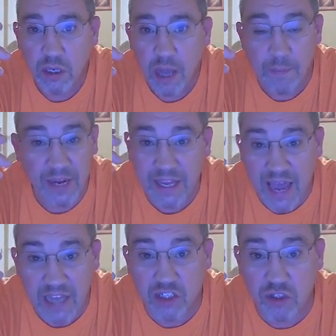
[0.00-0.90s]
I mean, it
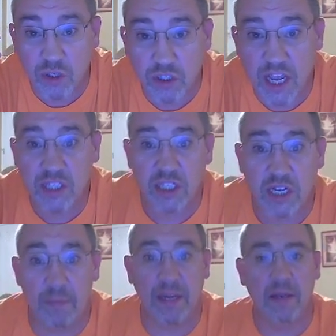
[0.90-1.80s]
catches your attention.
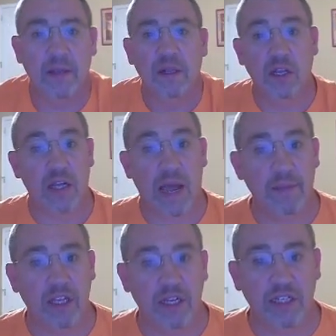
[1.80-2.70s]
I mean, look, I've
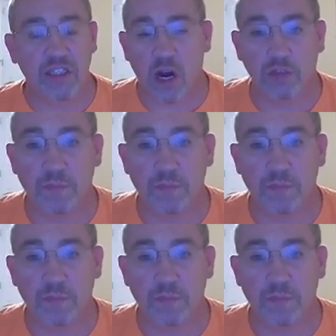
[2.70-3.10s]
been looking at stars